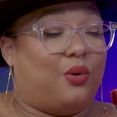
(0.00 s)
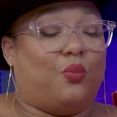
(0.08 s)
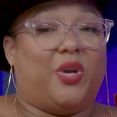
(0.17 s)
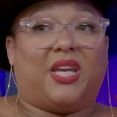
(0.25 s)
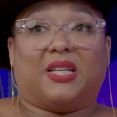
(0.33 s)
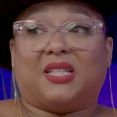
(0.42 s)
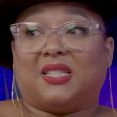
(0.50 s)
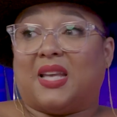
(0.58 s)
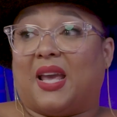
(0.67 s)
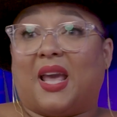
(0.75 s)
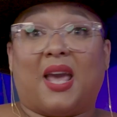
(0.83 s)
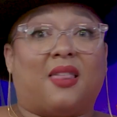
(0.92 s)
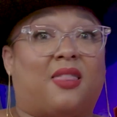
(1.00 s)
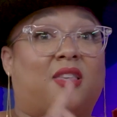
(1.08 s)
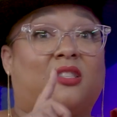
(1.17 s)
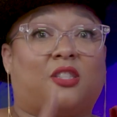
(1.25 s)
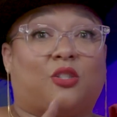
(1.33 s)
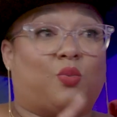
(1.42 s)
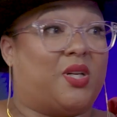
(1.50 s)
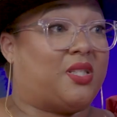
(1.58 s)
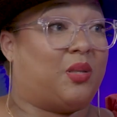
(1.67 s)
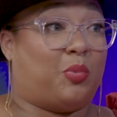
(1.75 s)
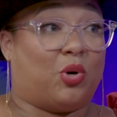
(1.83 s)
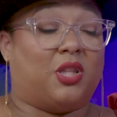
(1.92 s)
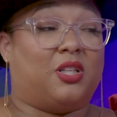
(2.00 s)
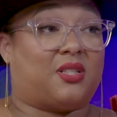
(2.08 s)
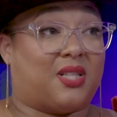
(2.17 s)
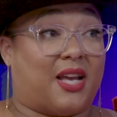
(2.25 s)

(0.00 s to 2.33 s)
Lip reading: We get to say, hey, this is what support looks